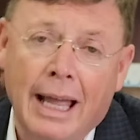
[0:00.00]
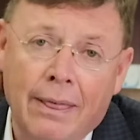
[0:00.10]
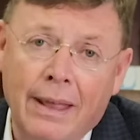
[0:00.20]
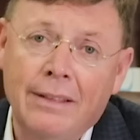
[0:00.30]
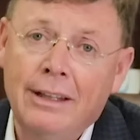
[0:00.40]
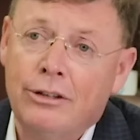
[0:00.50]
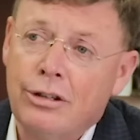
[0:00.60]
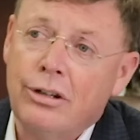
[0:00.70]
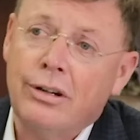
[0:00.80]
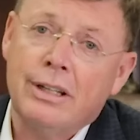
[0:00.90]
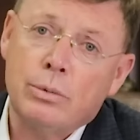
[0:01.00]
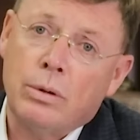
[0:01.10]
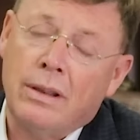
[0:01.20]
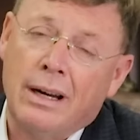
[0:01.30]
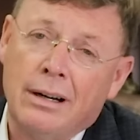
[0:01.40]
and then the attorneys
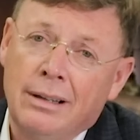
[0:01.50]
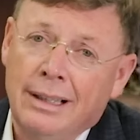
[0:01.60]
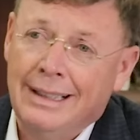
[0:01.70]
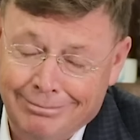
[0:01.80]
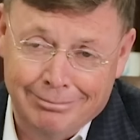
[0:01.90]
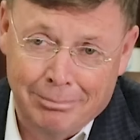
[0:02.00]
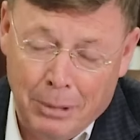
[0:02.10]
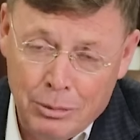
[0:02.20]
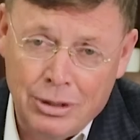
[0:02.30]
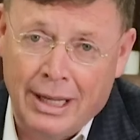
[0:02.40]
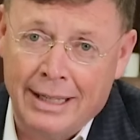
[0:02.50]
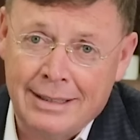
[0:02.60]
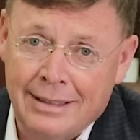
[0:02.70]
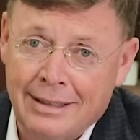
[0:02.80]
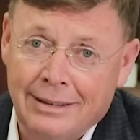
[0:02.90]
were there most
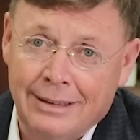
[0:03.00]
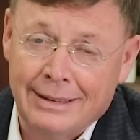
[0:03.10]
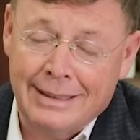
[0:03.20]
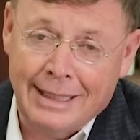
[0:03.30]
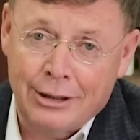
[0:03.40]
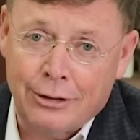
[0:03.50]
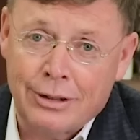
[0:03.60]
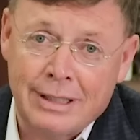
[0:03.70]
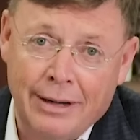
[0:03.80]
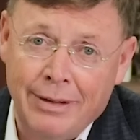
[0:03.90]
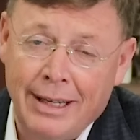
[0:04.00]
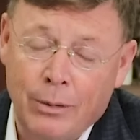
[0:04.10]
nights until 6 or 7,